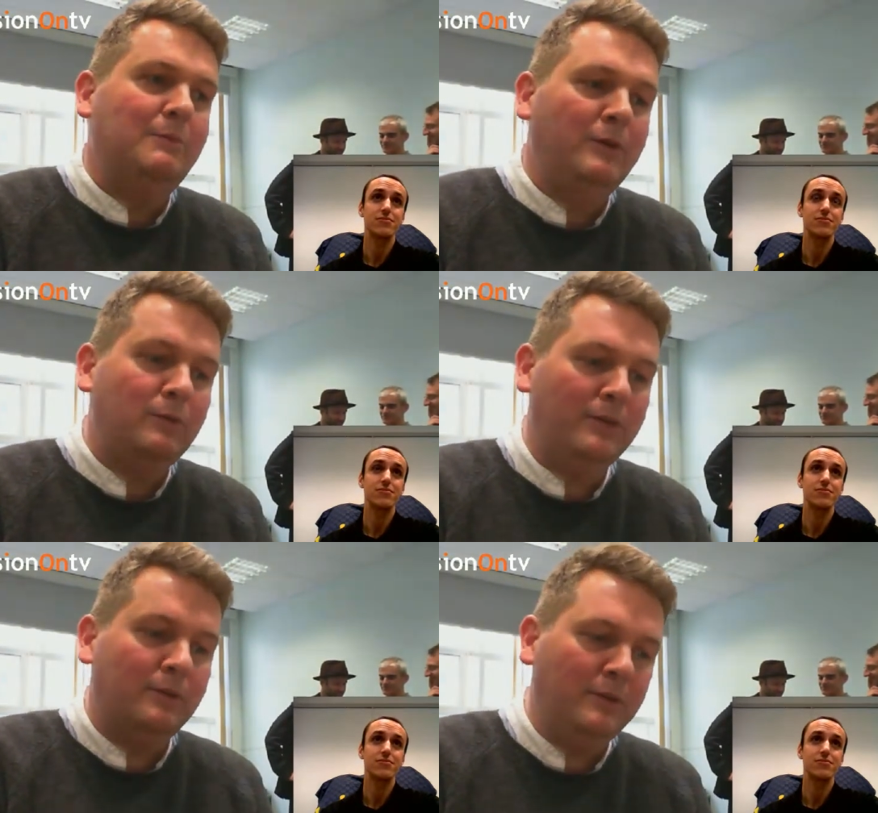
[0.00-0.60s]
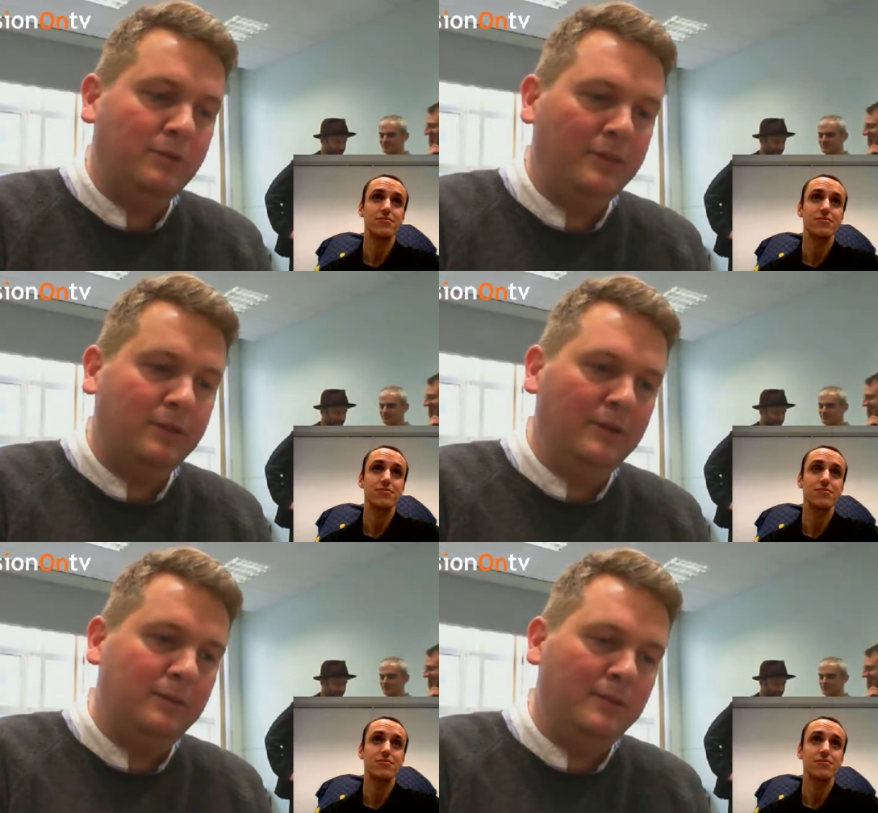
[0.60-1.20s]
Speaker 1: Uh, but also,
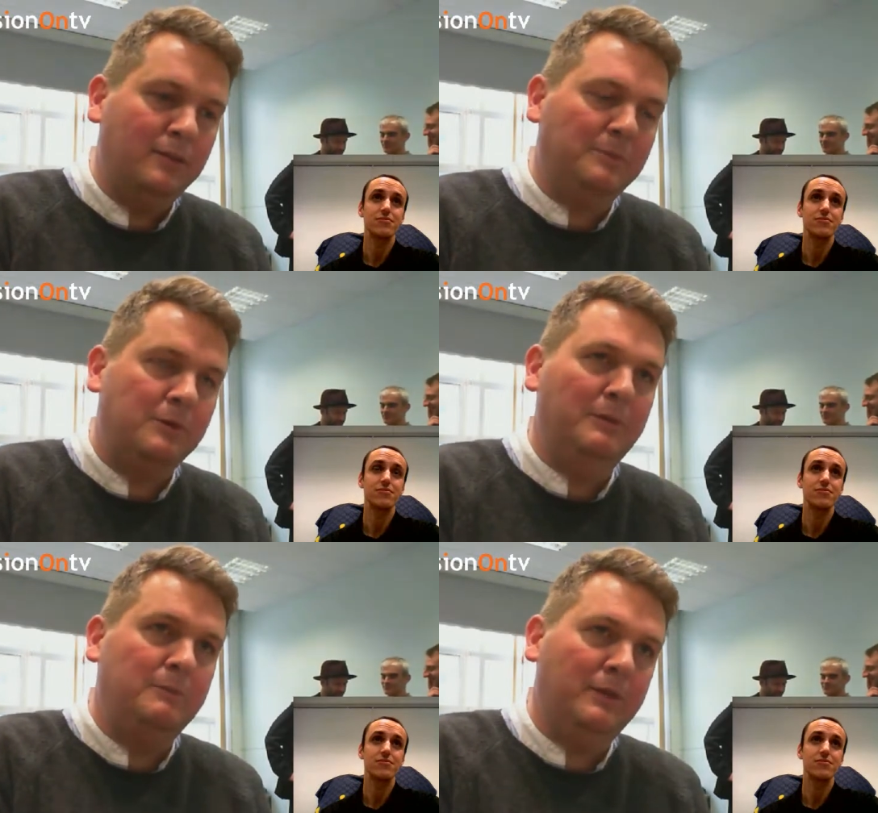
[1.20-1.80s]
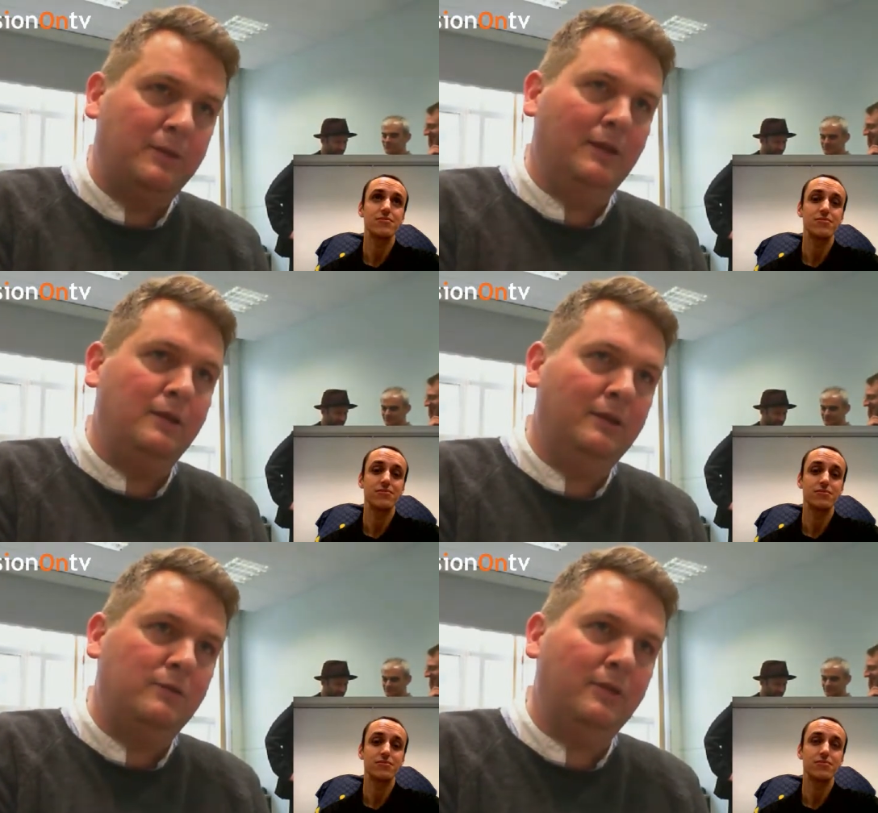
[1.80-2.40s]
increasingly, this is a problem that's
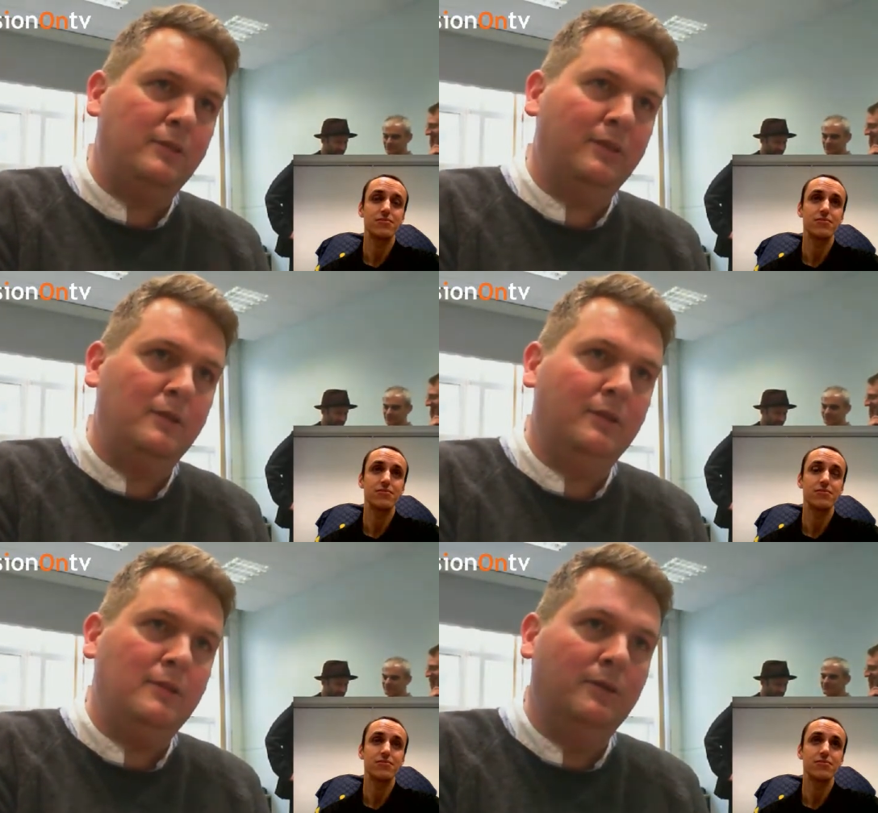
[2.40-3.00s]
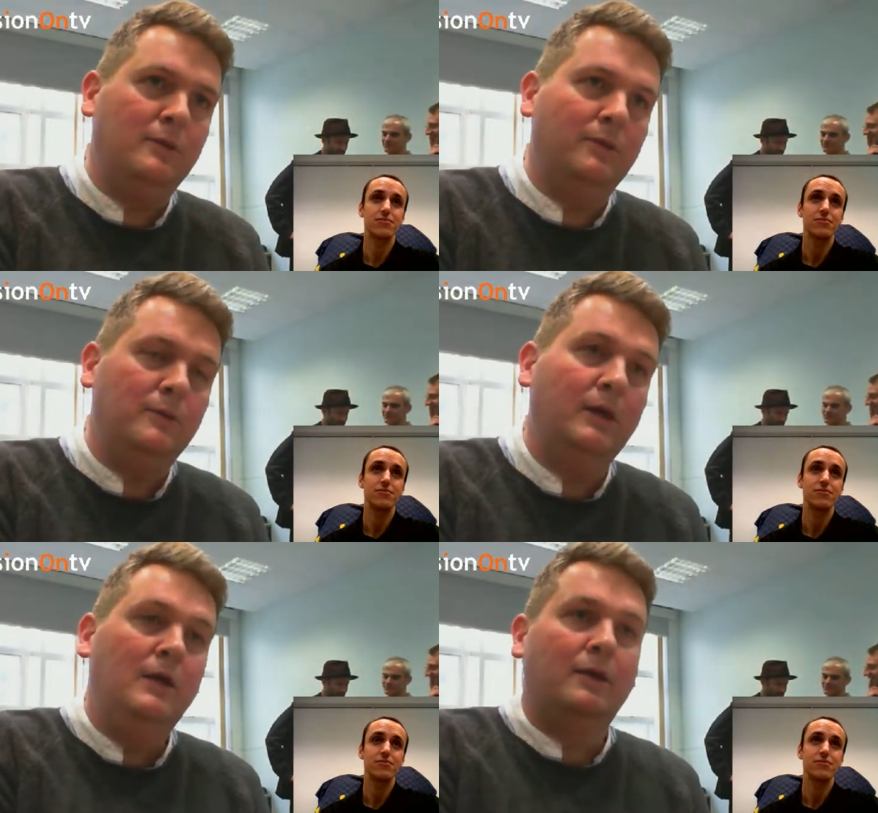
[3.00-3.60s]
getting interesting
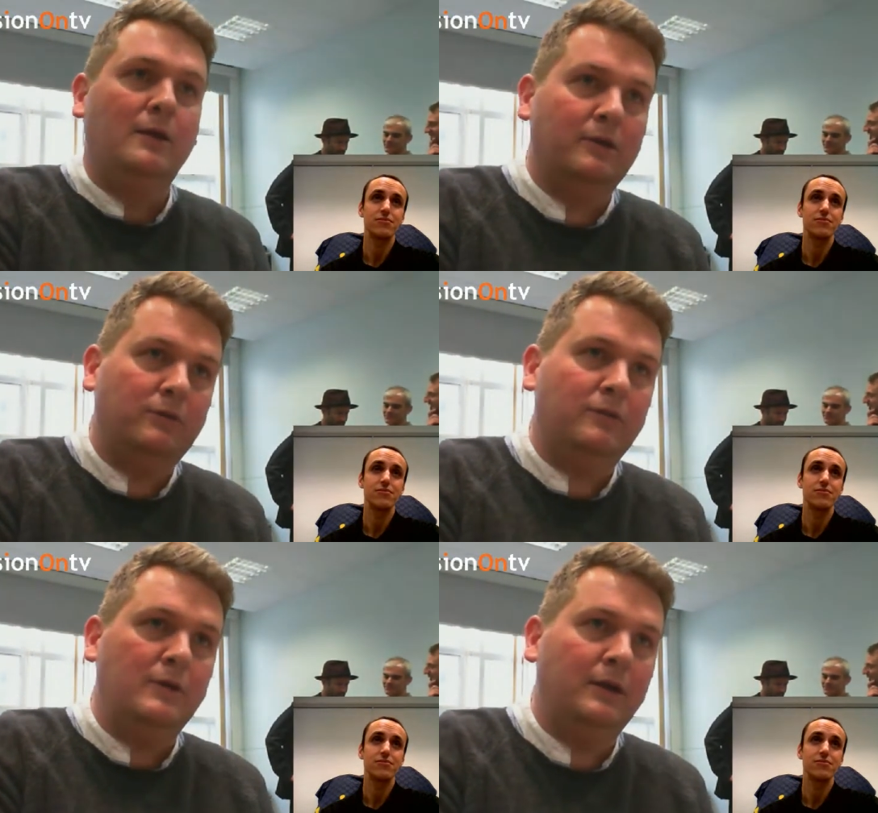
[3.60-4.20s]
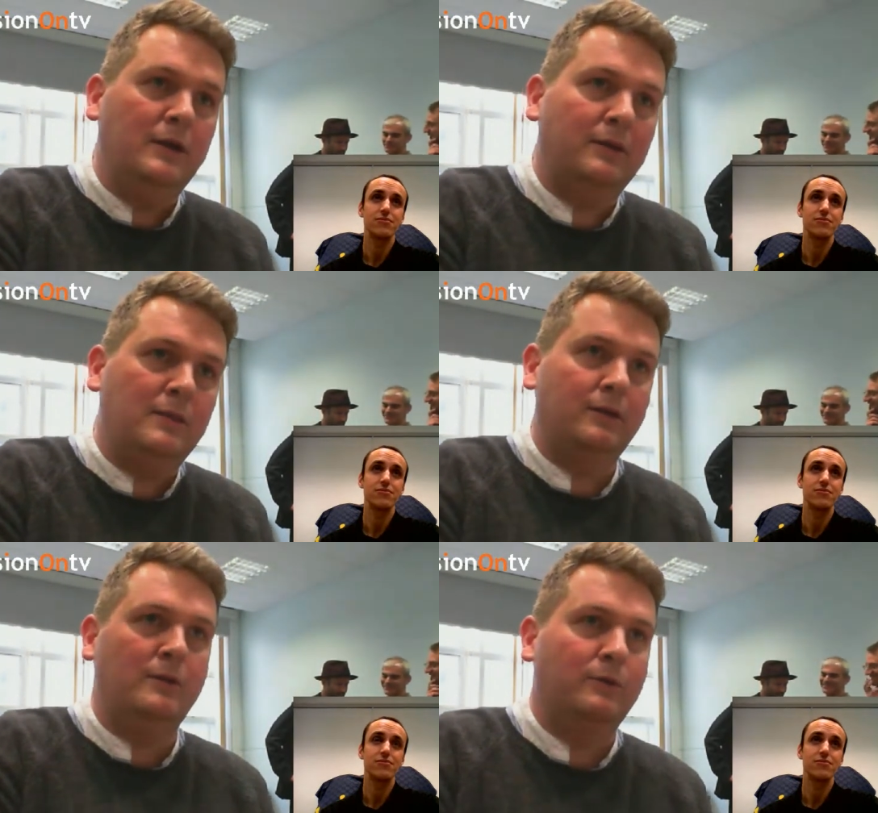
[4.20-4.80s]
to large
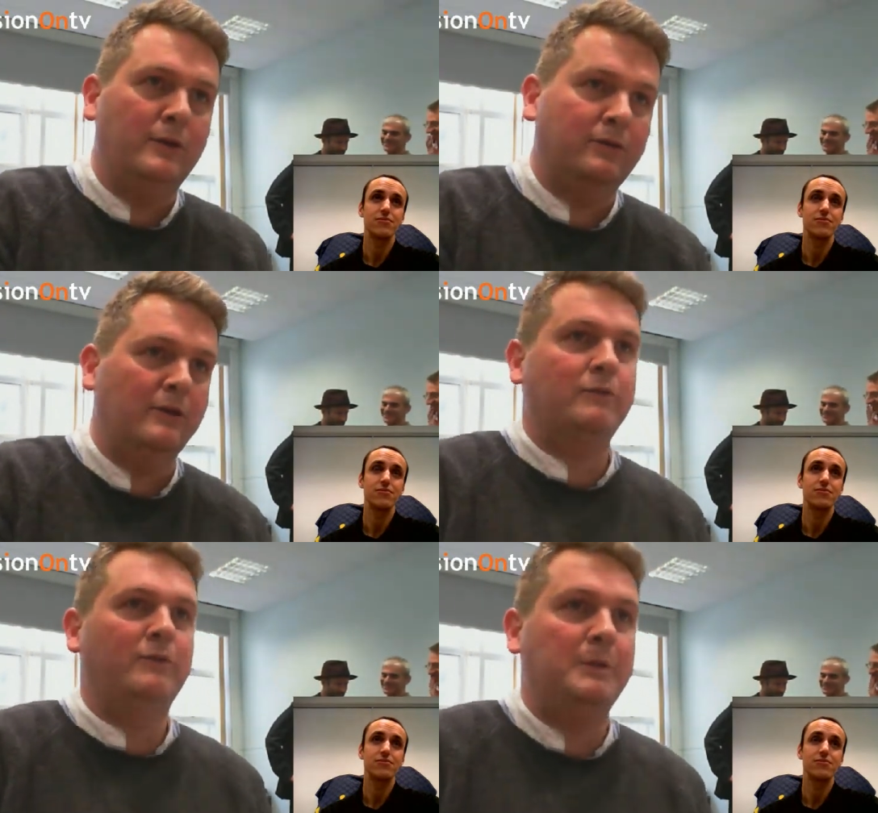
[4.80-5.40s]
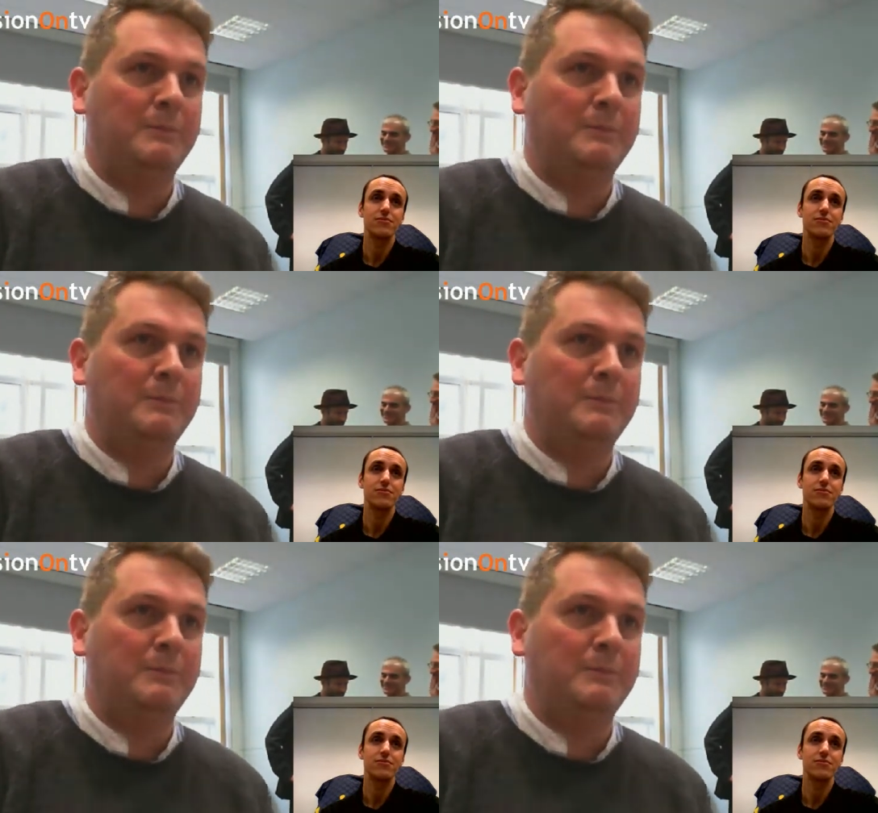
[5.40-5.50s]
uh, technical organizations.